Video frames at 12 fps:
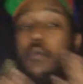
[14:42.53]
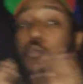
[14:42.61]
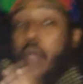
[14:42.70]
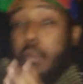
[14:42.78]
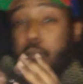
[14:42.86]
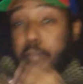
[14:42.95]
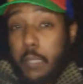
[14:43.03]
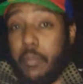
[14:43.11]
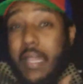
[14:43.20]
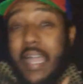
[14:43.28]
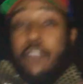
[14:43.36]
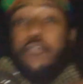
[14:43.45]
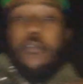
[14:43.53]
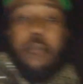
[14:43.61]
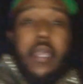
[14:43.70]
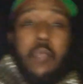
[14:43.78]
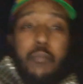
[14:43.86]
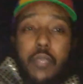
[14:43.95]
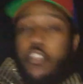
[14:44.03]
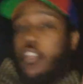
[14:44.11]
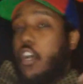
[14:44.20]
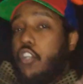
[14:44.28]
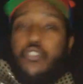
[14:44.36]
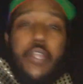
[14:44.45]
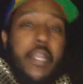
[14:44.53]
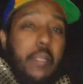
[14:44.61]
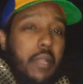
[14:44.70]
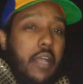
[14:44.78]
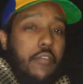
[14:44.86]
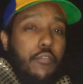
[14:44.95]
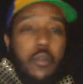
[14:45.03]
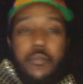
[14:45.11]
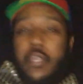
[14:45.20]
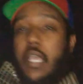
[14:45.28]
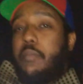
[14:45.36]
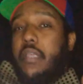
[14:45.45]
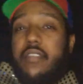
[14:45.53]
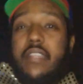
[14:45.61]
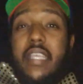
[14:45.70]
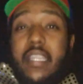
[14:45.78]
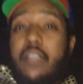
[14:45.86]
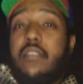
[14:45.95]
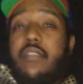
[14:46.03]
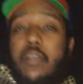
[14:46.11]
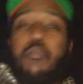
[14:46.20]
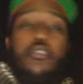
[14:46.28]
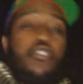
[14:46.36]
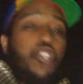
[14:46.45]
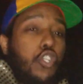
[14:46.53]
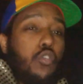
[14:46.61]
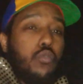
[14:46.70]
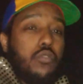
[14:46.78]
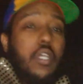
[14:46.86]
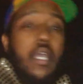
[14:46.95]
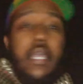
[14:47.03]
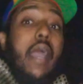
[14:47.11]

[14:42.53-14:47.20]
when people ask for my opinion on trading platforms because it is simple to use.